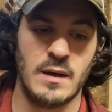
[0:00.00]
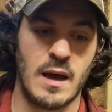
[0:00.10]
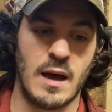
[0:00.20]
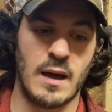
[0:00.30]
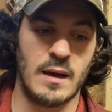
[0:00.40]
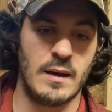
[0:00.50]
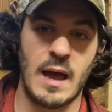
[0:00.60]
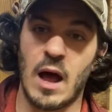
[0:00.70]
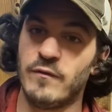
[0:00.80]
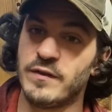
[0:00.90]

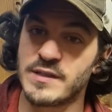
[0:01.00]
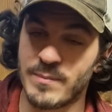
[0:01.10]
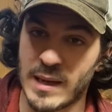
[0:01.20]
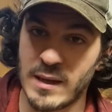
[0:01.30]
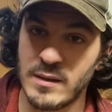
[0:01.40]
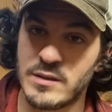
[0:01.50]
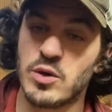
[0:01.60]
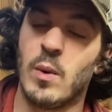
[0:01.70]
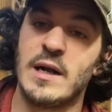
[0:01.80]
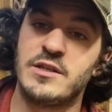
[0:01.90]
helpful to me to
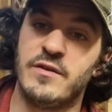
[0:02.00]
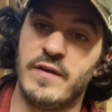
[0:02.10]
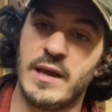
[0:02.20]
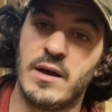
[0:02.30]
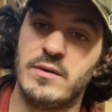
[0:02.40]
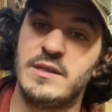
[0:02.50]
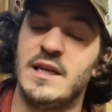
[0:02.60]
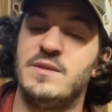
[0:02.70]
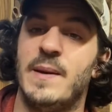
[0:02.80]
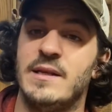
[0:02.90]
watch their videos.
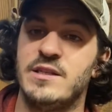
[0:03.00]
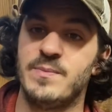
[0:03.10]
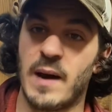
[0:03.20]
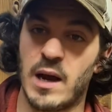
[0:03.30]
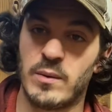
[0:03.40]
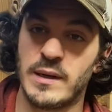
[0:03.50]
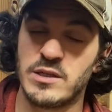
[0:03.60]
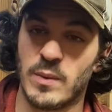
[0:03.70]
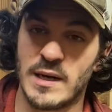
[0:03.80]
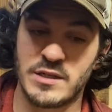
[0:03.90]
It's been inspiring
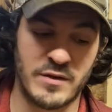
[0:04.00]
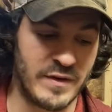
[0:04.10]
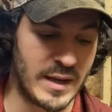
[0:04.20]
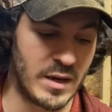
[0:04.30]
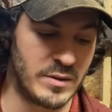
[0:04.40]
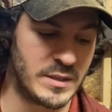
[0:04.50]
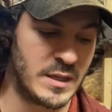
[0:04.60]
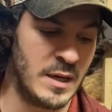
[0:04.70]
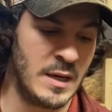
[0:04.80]
to watch their videos.